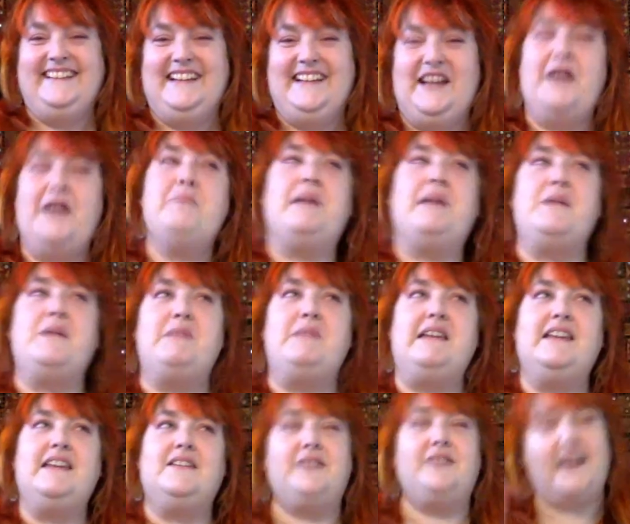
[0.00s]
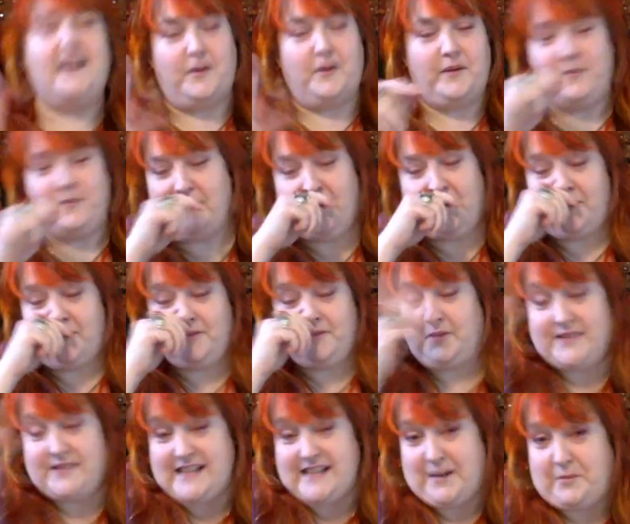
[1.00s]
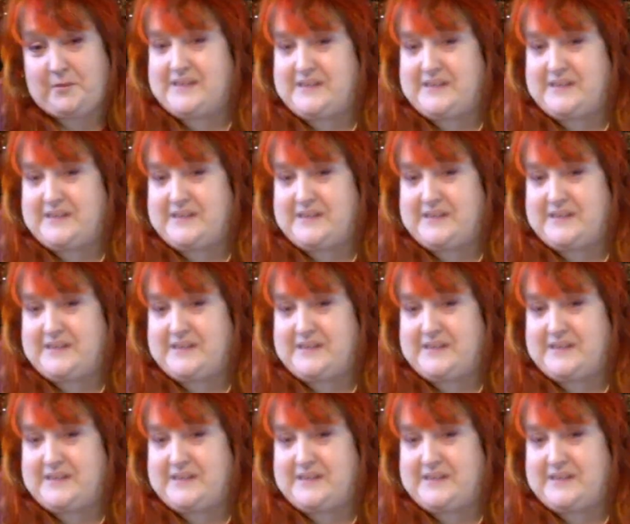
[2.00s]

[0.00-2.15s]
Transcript: It may be, yeah, we'll see.